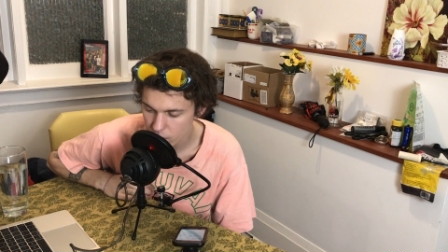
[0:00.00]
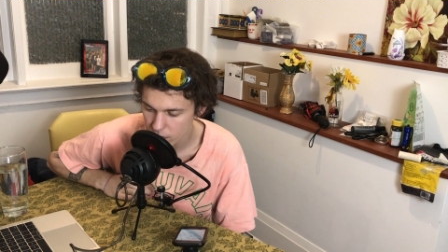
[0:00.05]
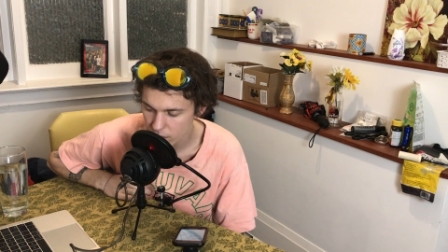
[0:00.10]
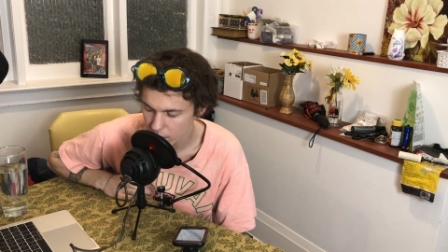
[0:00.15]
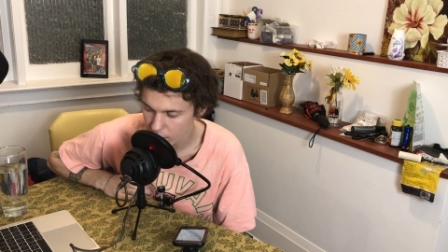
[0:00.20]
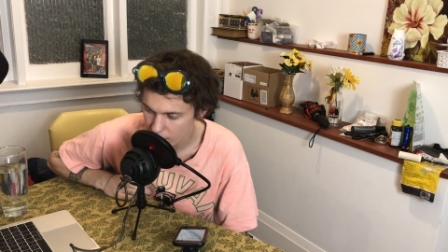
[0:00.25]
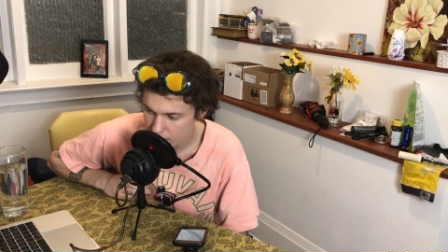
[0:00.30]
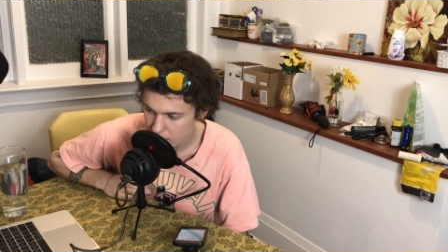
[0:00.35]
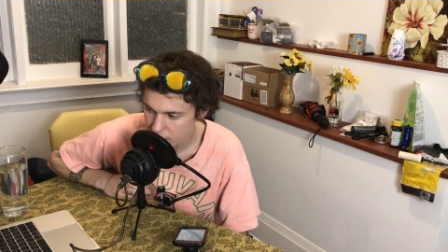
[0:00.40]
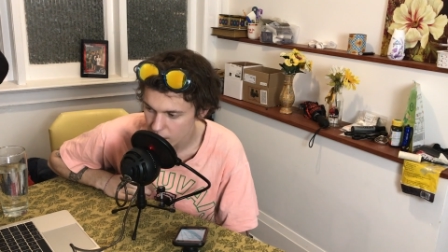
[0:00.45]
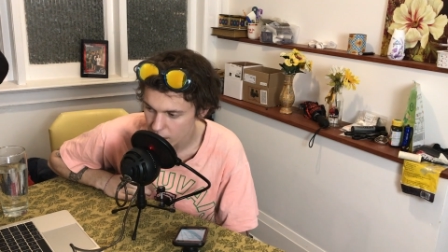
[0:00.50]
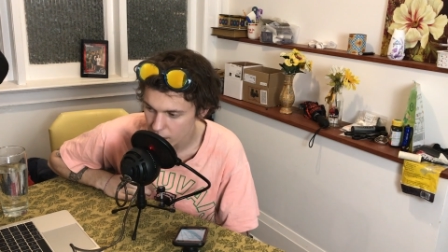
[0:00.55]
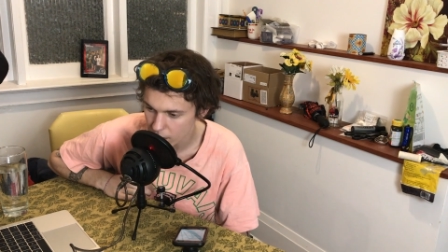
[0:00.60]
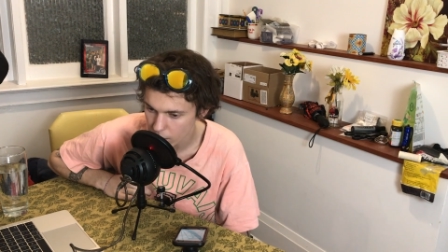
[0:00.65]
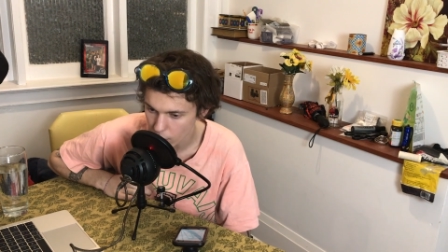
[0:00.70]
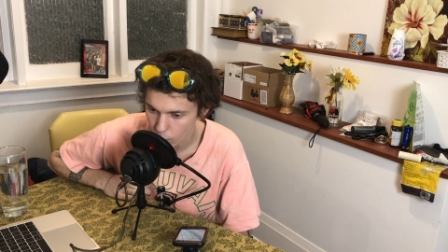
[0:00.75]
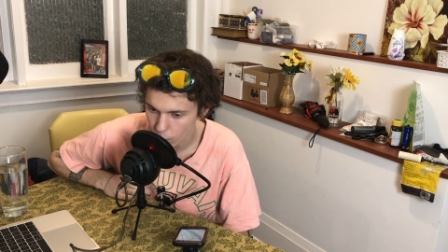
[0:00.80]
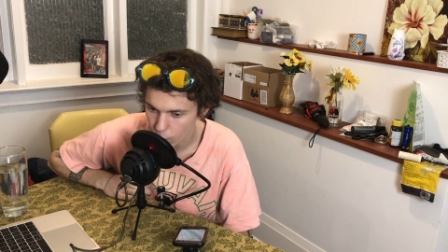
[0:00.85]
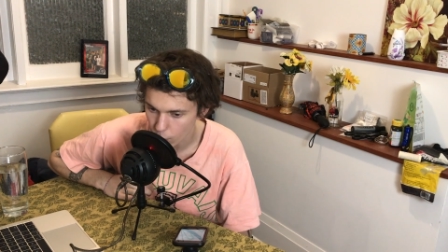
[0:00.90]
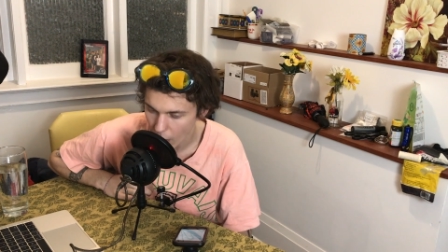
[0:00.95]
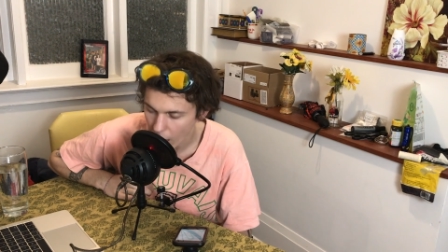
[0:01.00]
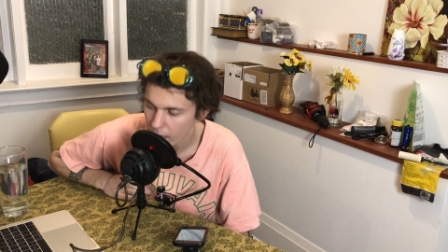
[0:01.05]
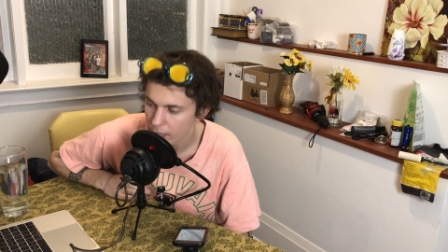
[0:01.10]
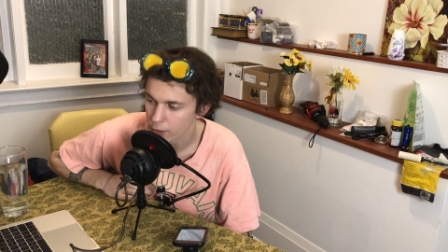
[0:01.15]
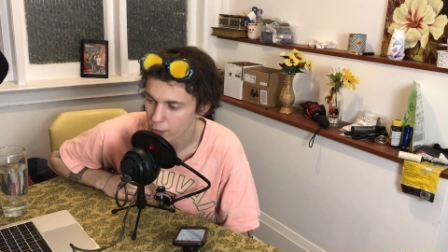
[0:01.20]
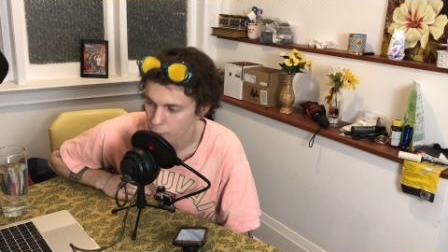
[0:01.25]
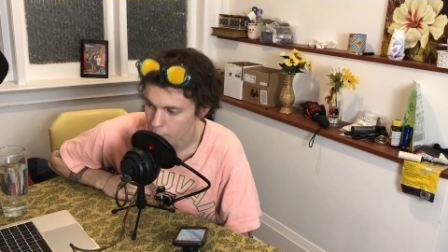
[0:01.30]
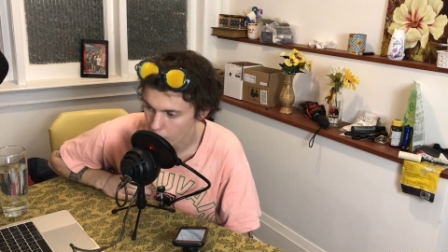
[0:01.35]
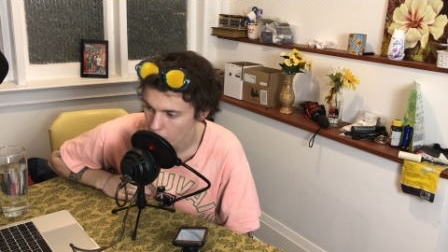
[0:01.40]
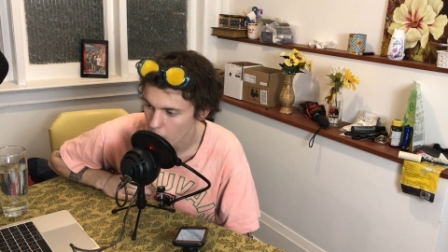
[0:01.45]
just listening to
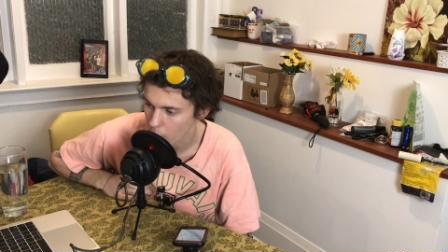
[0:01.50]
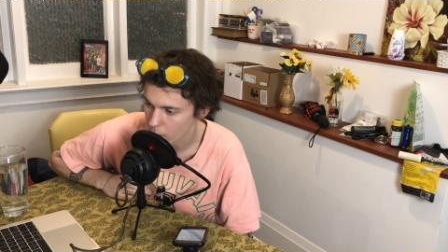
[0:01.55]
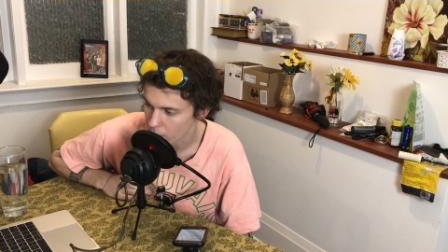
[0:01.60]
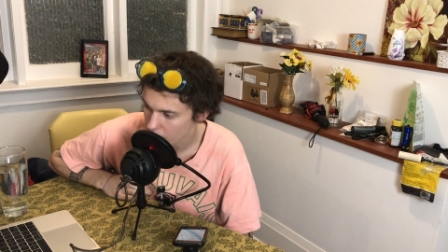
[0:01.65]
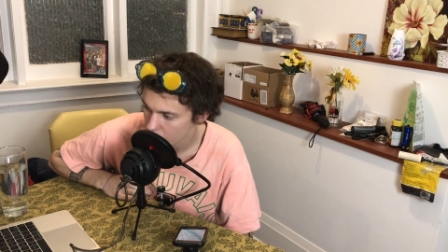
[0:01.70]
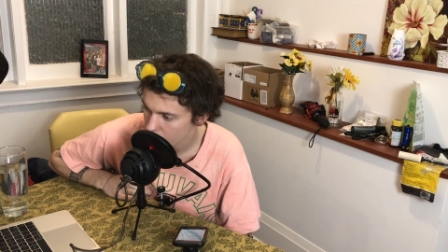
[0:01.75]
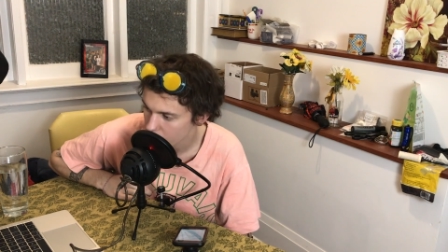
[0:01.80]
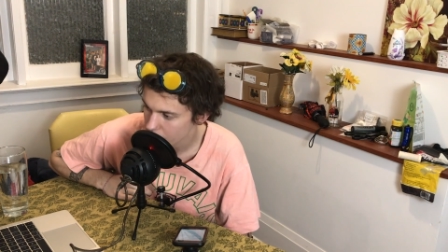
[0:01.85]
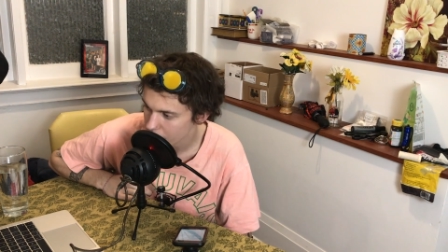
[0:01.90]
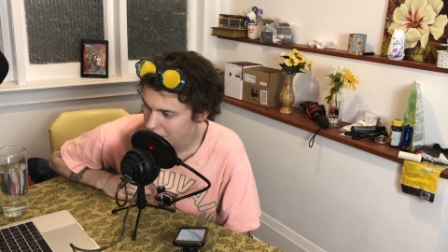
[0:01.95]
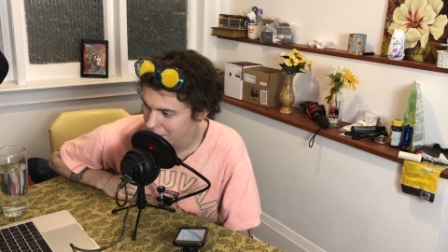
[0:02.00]
rock and roll.